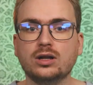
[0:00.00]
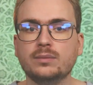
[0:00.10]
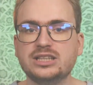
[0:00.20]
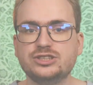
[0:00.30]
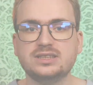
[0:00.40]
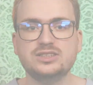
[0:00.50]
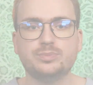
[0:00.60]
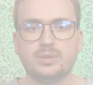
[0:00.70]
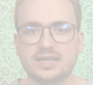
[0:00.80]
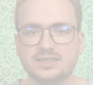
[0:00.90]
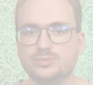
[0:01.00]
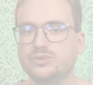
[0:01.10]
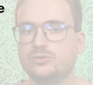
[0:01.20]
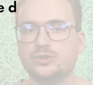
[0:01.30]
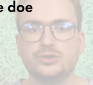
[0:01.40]
All magic needs practice
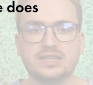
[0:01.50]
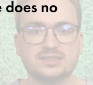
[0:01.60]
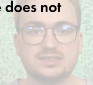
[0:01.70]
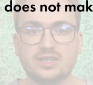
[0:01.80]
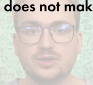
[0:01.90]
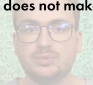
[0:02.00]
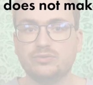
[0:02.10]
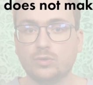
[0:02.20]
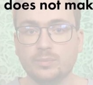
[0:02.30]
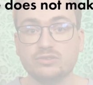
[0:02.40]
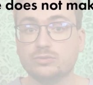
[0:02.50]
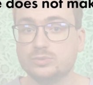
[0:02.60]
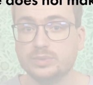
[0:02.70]
before you can start performing for